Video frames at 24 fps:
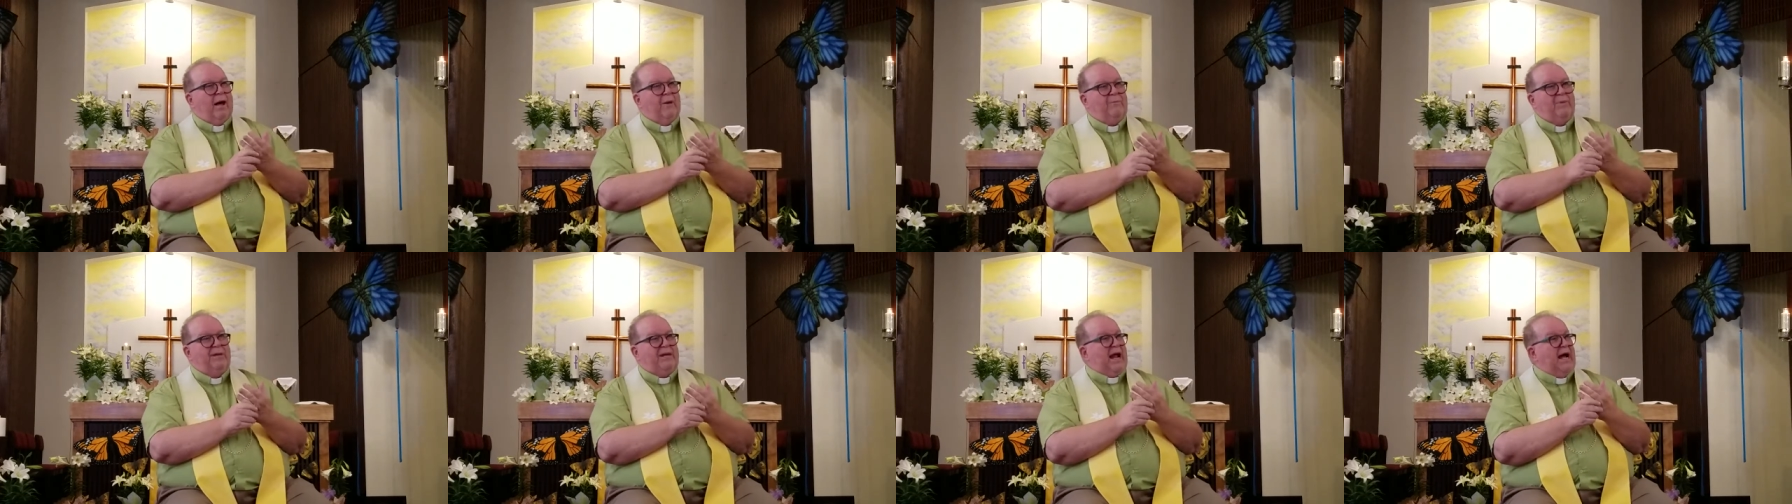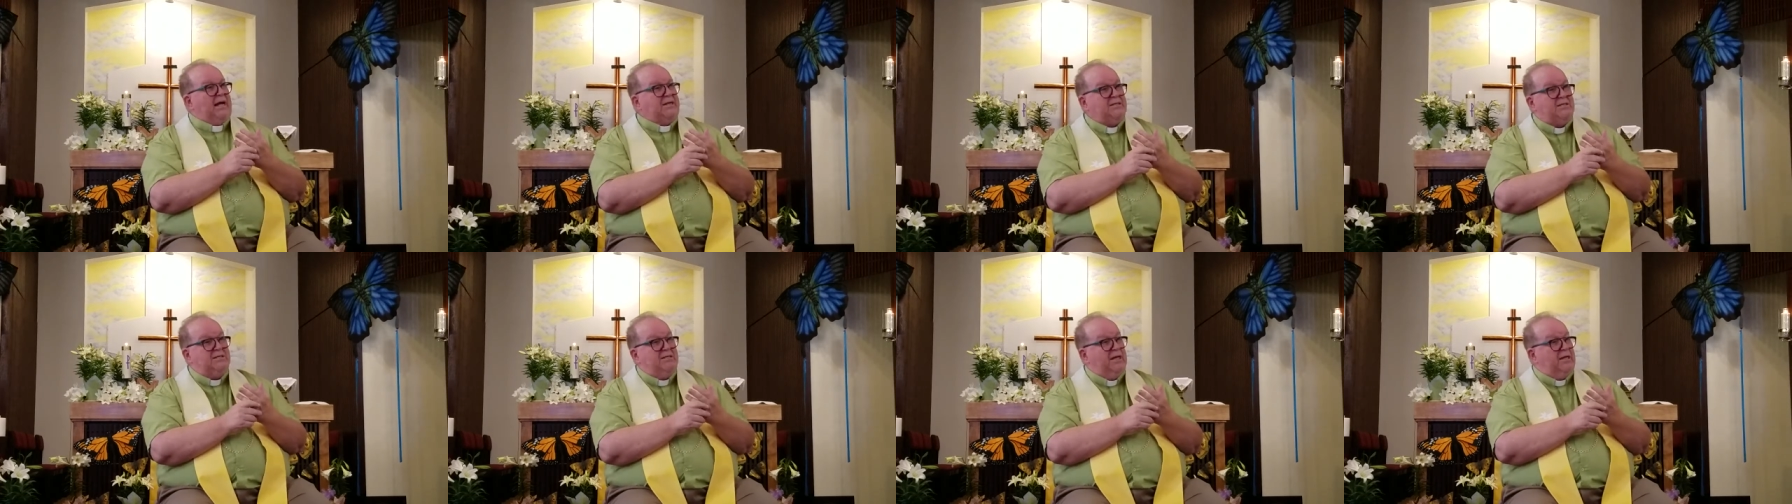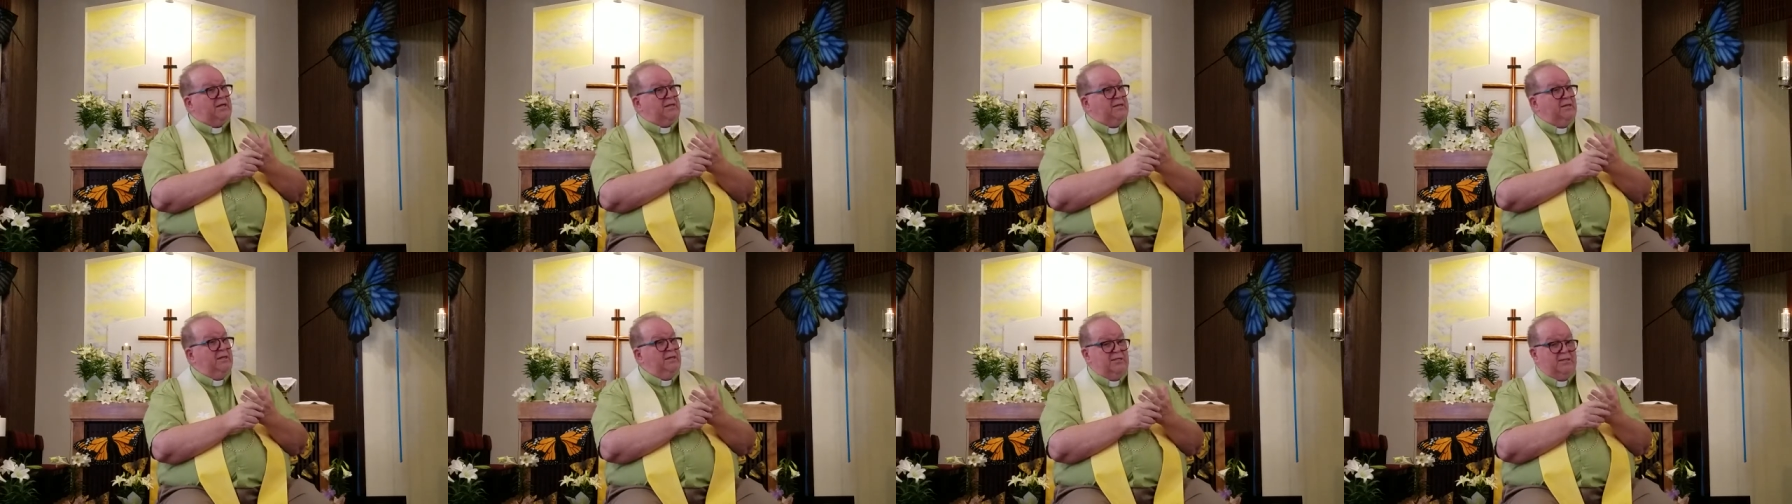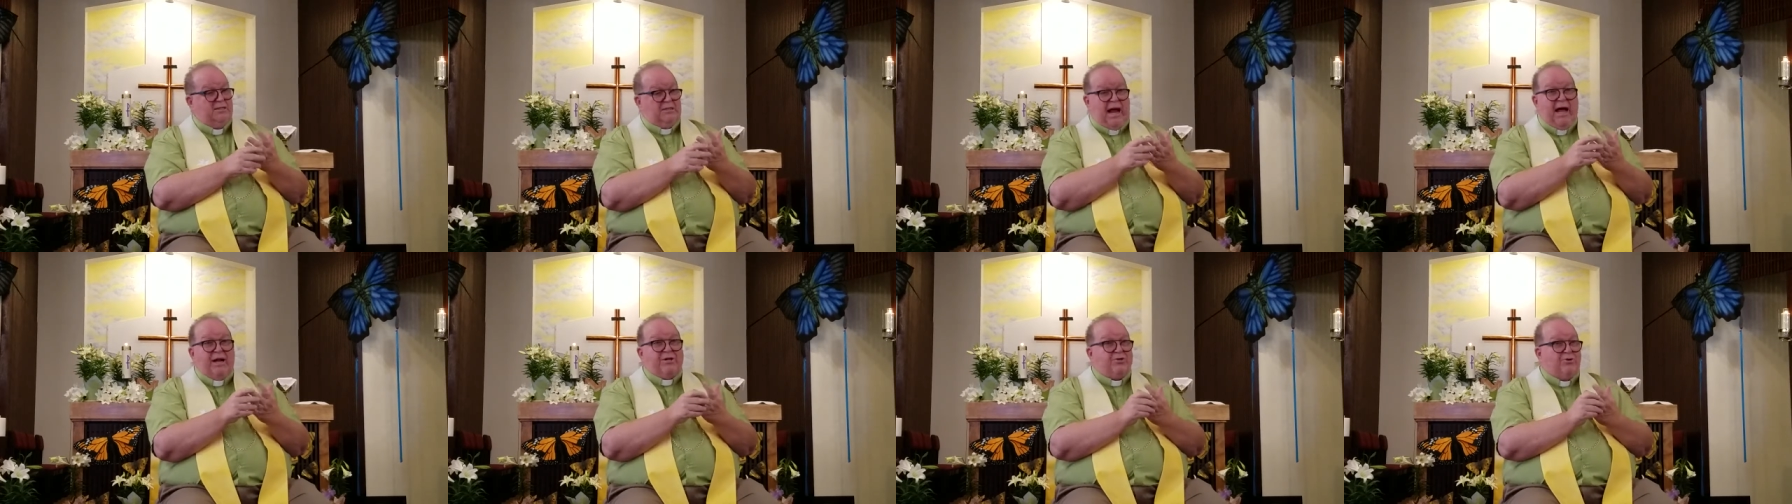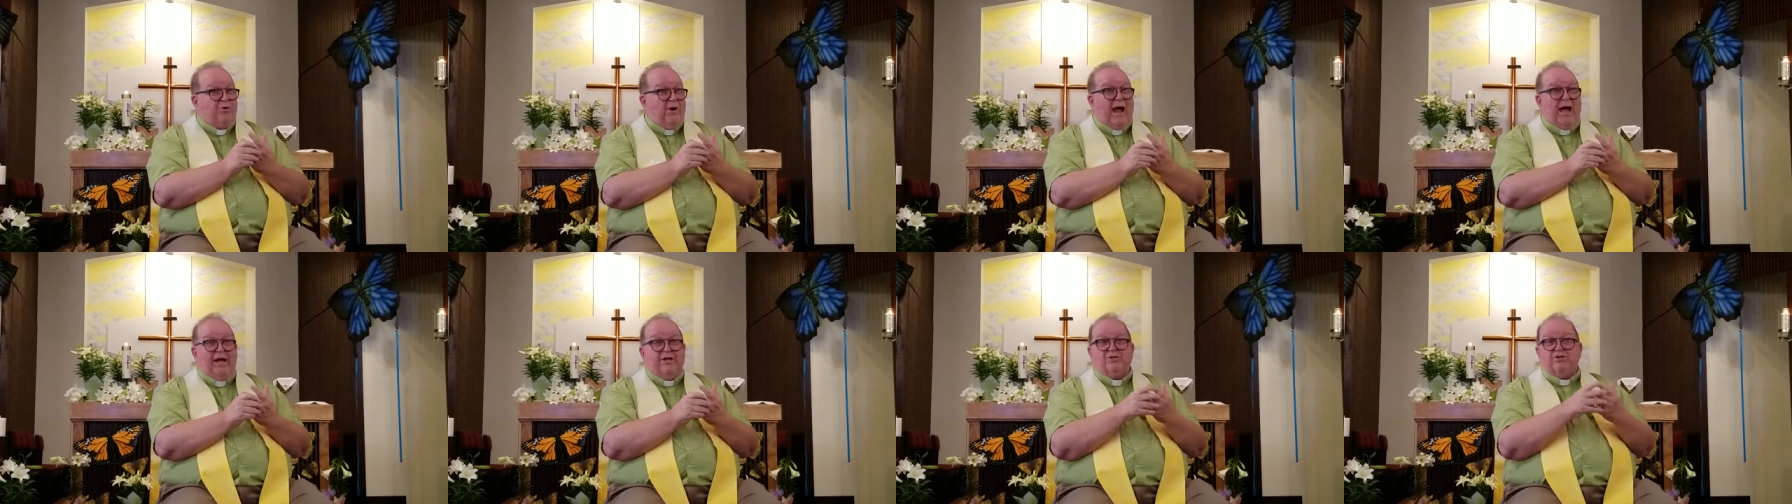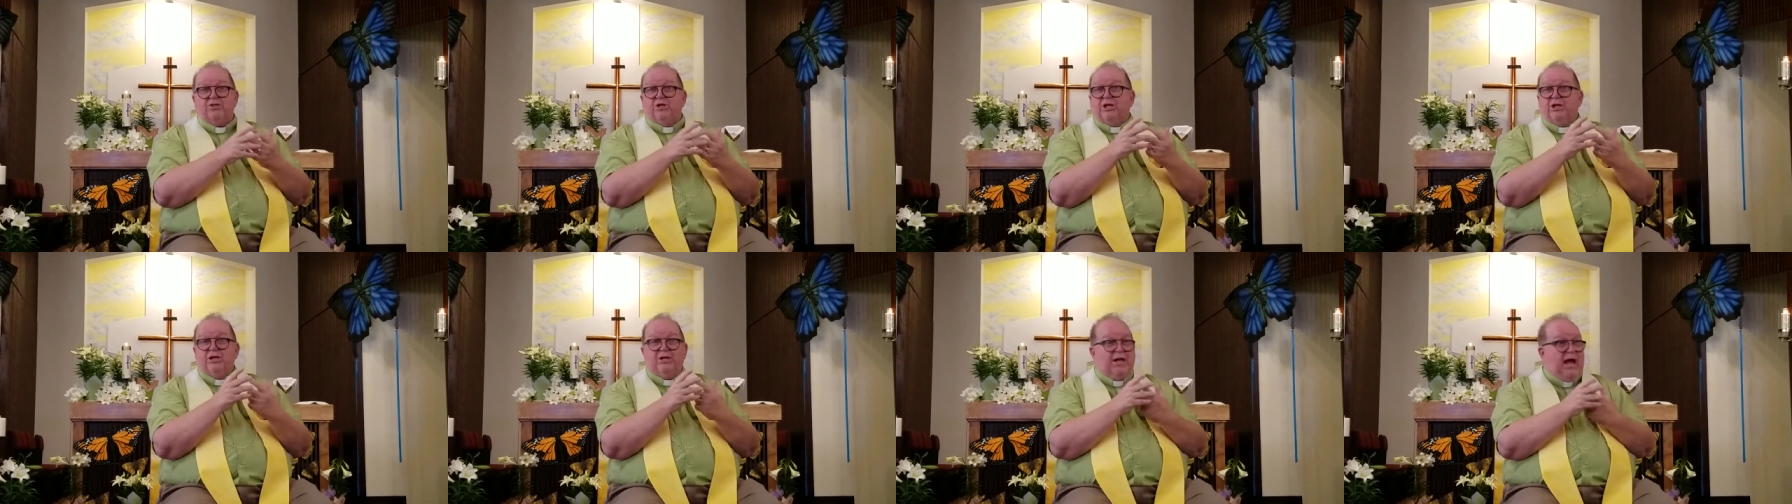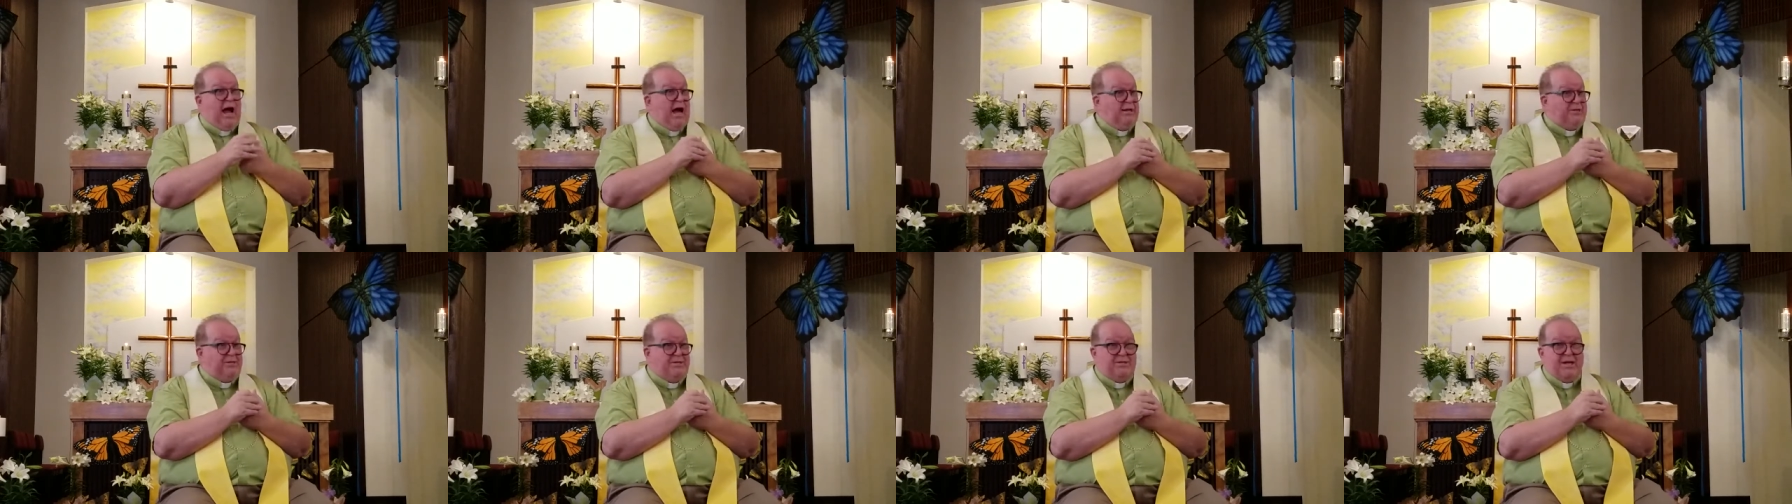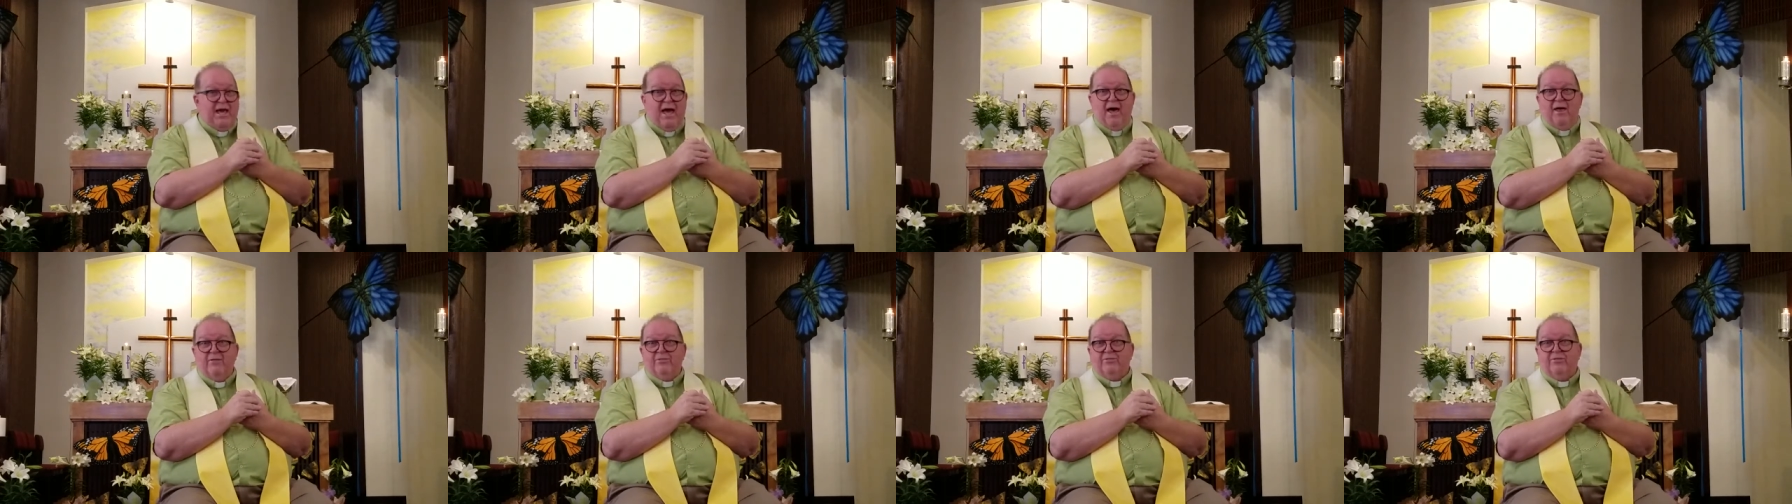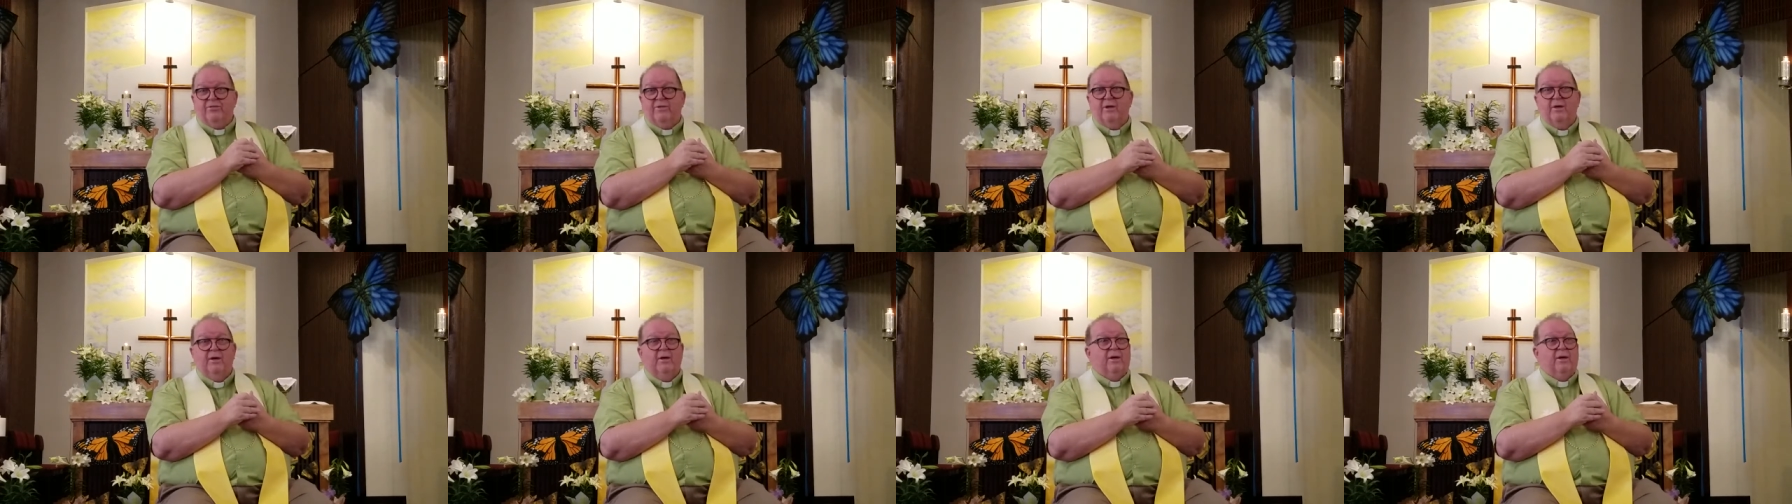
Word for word: uh, but not sickness, not tragedy, not death,